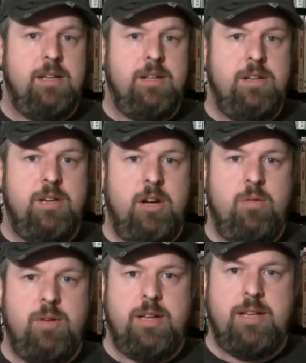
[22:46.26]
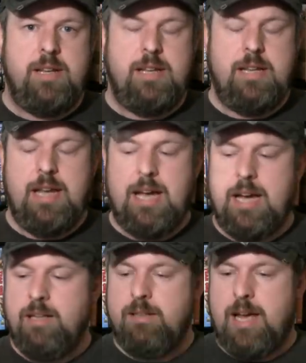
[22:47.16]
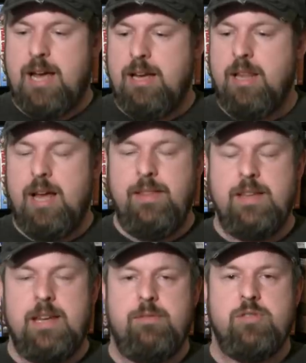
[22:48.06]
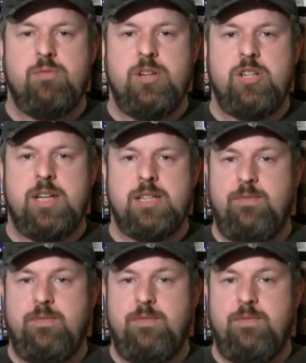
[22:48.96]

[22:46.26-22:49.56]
you know, and I like The Devil's Rejects.